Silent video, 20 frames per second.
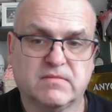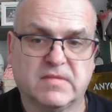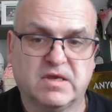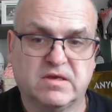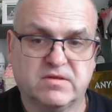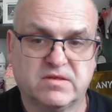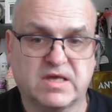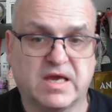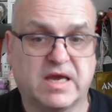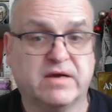
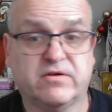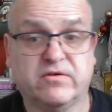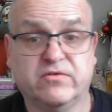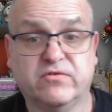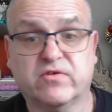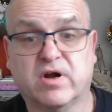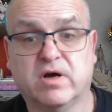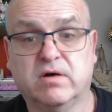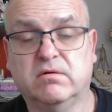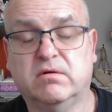sound
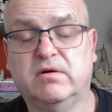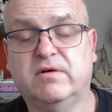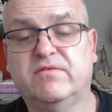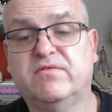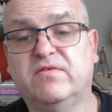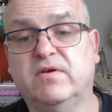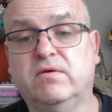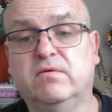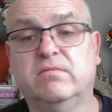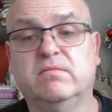controller. If
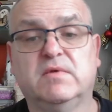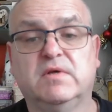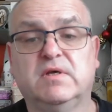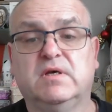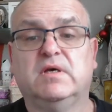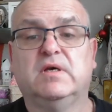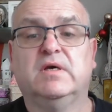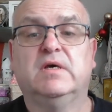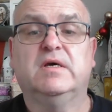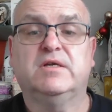you
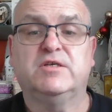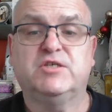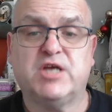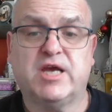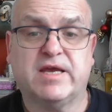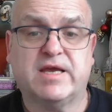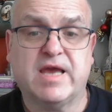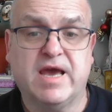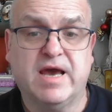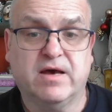
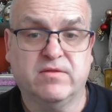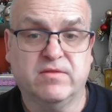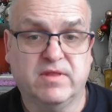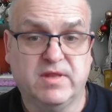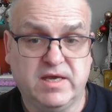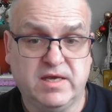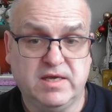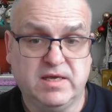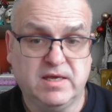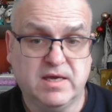check out
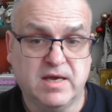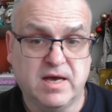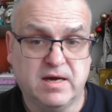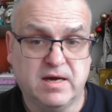the